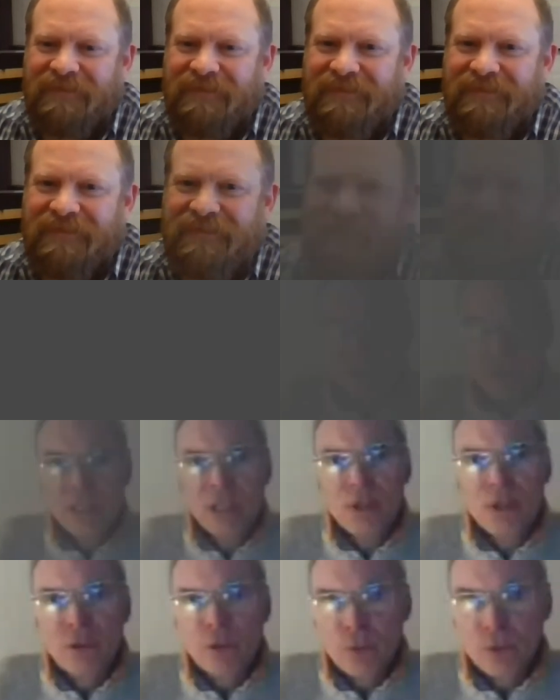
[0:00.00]
Have you
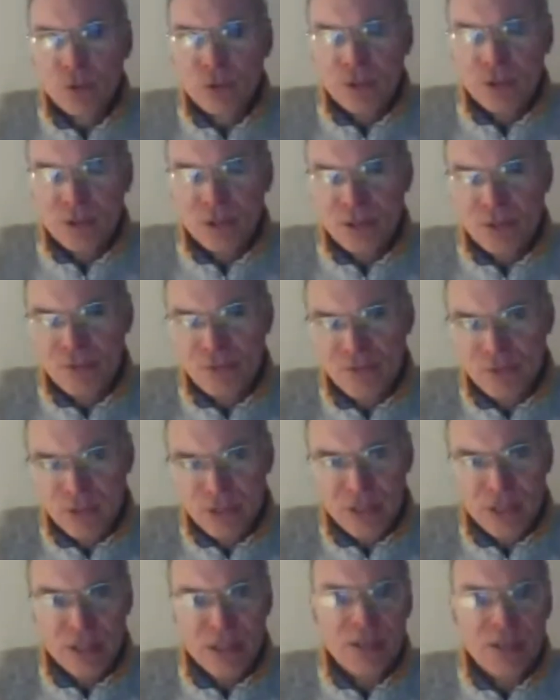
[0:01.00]
already thought of
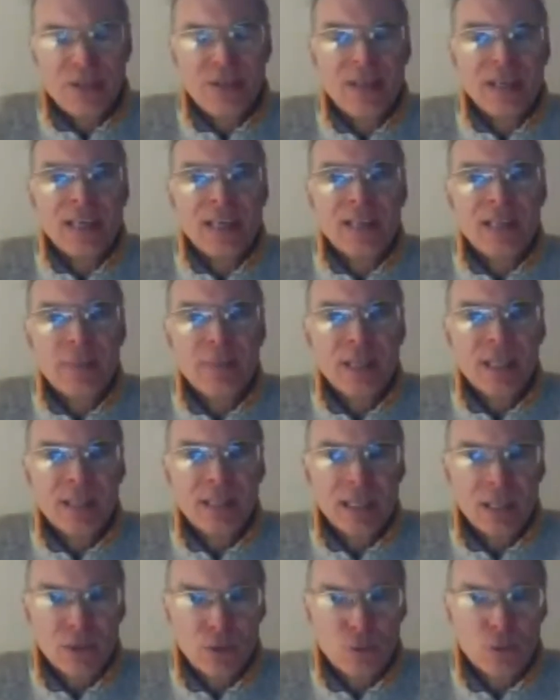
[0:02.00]
uh, an
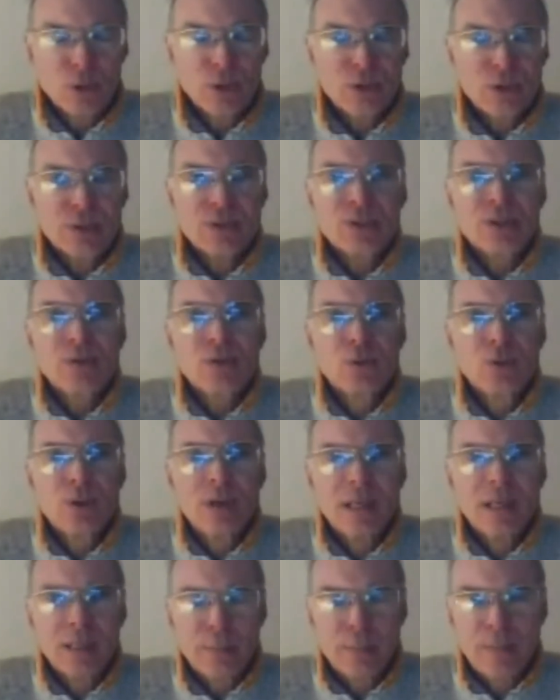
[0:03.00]
academic networks
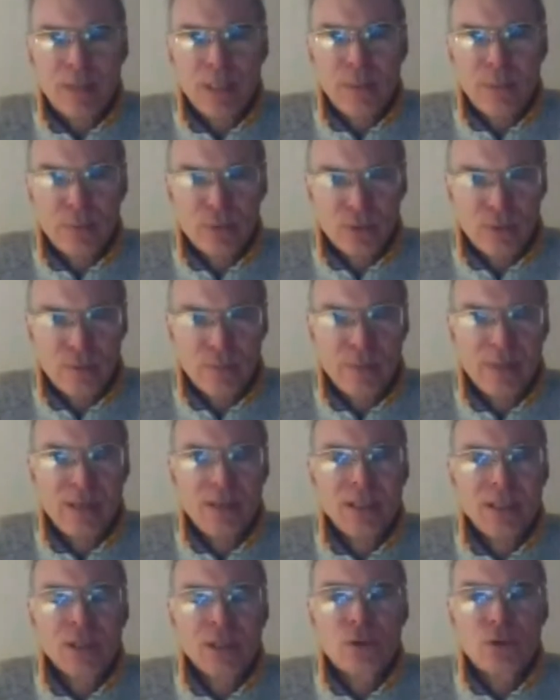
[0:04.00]
to help people
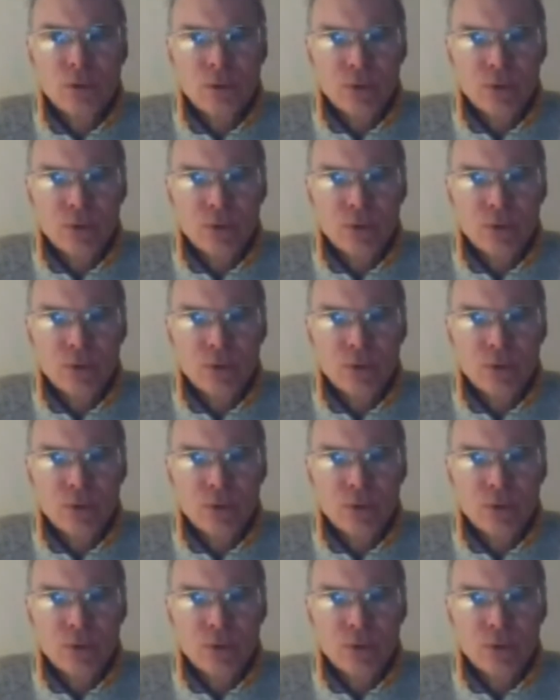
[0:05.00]
building